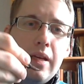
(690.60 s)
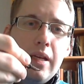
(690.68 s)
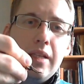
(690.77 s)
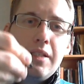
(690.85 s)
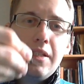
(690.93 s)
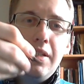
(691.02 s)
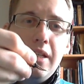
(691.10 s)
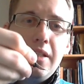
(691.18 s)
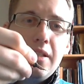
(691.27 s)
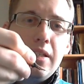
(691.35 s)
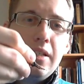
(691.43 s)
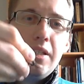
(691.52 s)
it's a
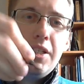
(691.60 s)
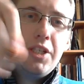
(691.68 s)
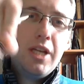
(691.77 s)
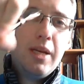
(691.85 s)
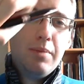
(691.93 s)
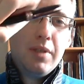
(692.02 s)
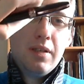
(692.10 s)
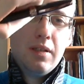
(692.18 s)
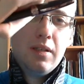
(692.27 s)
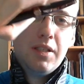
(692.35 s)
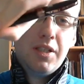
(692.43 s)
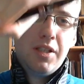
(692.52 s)
decently shaped
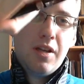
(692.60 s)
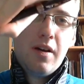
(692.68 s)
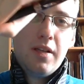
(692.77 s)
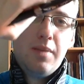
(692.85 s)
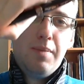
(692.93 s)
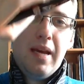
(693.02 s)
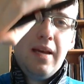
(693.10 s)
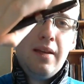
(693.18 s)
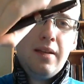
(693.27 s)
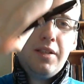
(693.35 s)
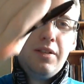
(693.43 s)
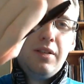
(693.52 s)
sized pen
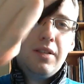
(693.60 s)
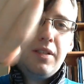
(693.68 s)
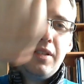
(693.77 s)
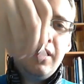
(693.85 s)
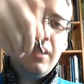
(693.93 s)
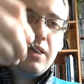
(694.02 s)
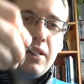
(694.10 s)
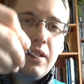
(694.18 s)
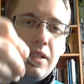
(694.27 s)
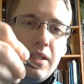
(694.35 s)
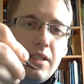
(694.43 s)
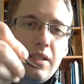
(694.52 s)
as you can see it's
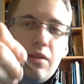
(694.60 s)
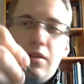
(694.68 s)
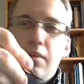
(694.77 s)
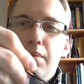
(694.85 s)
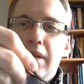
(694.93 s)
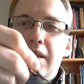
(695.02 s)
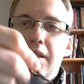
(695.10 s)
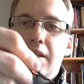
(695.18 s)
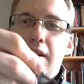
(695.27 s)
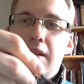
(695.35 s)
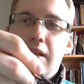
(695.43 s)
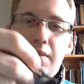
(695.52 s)
it's on the big
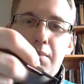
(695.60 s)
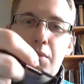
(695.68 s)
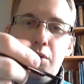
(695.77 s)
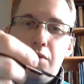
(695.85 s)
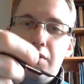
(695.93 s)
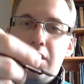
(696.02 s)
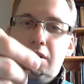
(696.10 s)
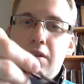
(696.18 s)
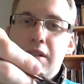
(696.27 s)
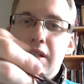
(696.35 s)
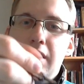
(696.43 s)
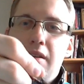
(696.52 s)
side as most
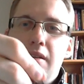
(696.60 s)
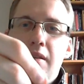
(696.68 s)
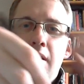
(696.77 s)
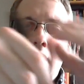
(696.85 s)
Viscontis are.